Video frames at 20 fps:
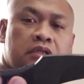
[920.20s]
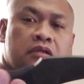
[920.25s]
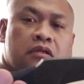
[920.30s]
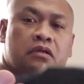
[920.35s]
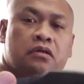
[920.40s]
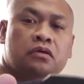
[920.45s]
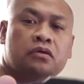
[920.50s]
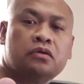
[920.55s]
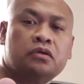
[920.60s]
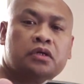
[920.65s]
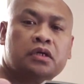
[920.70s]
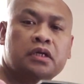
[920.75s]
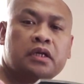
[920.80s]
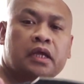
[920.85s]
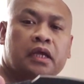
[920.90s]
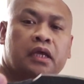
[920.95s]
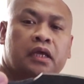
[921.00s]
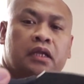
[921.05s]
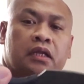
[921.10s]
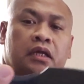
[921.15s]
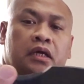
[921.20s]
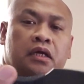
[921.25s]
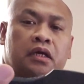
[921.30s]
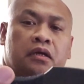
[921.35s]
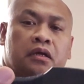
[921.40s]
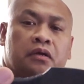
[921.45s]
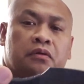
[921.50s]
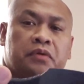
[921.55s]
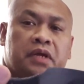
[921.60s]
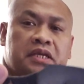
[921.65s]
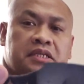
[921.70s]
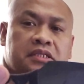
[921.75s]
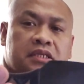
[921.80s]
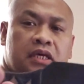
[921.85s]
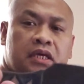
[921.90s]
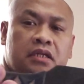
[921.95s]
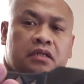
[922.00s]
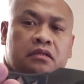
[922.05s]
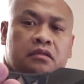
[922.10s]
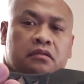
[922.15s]
cord and
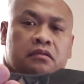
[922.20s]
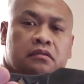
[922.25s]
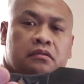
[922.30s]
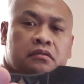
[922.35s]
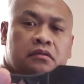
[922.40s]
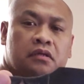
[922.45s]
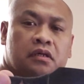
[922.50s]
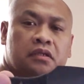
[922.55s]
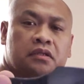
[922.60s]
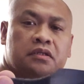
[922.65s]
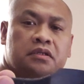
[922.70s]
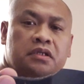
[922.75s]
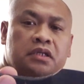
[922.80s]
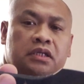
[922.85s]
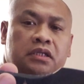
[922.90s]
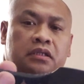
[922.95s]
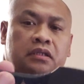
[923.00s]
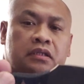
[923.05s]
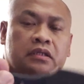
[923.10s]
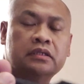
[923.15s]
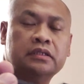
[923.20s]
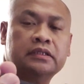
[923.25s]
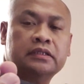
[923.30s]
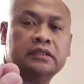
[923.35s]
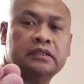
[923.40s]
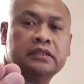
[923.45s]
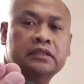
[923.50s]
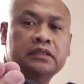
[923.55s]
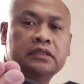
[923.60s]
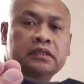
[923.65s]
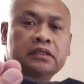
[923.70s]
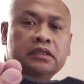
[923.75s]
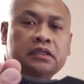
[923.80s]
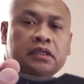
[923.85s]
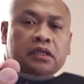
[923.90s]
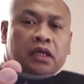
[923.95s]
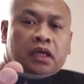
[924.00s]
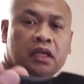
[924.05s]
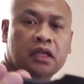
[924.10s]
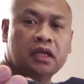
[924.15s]
rayskin underneath,
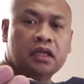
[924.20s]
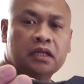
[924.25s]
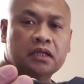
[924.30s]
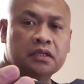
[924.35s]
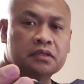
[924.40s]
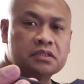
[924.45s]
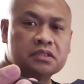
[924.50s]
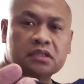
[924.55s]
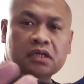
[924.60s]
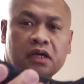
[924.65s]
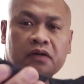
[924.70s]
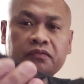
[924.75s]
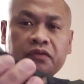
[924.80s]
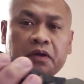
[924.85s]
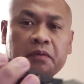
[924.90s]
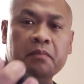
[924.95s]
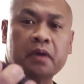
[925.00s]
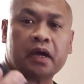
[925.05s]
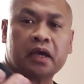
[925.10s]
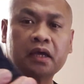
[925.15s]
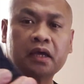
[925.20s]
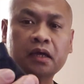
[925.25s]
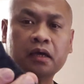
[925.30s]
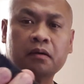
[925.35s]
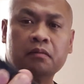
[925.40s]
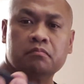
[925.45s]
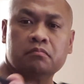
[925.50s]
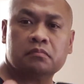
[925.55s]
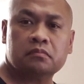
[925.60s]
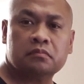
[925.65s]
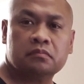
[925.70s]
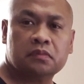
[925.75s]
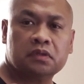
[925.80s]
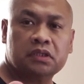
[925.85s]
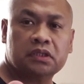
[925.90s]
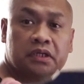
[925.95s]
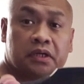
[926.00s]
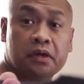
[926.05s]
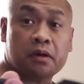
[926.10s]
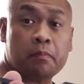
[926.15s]
and then it's covered by
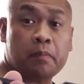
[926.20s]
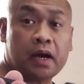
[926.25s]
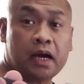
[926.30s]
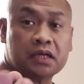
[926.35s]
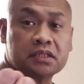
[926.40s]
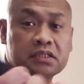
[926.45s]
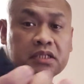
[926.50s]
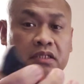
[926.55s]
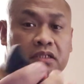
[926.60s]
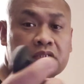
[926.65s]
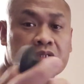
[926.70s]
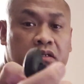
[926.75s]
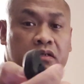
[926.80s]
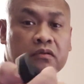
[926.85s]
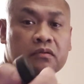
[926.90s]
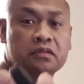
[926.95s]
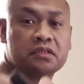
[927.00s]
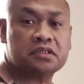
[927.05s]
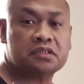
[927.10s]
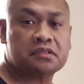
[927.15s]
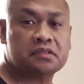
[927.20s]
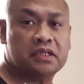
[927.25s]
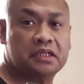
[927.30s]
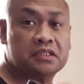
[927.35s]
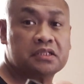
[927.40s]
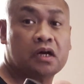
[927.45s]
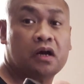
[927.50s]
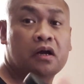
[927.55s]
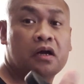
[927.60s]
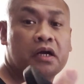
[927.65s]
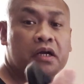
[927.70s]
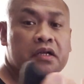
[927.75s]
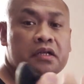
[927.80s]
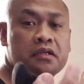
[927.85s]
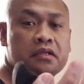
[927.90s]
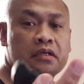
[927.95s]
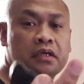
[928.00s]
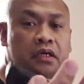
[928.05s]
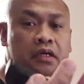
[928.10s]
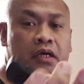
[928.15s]
clear epoxy, so it's
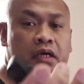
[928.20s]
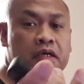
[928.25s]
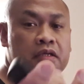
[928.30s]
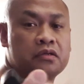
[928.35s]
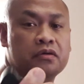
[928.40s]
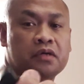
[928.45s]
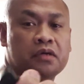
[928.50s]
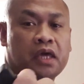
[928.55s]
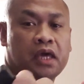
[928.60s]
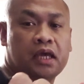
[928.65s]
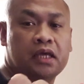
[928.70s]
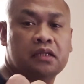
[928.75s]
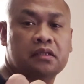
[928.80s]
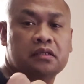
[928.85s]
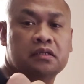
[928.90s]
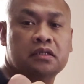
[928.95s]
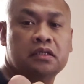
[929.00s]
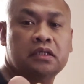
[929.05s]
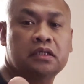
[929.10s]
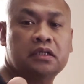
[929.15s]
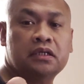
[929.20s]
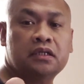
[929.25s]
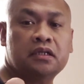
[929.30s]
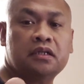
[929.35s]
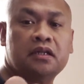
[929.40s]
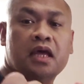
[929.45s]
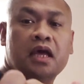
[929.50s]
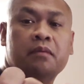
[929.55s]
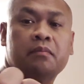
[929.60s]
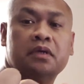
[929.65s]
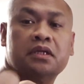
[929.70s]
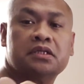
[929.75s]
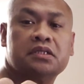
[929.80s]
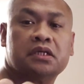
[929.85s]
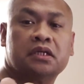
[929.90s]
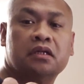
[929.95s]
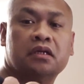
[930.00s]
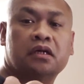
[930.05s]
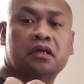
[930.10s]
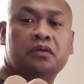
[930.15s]
hard. You can't damage
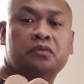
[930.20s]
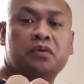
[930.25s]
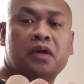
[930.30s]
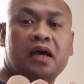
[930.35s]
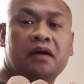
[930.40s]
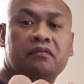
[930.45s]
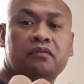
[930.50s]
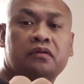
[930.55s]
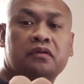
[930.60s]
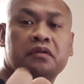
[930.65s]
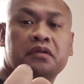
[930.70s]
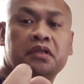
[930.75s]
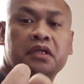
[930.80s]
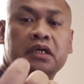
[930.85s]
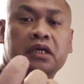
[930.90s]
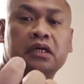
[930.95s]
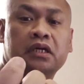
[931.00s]
and unravel the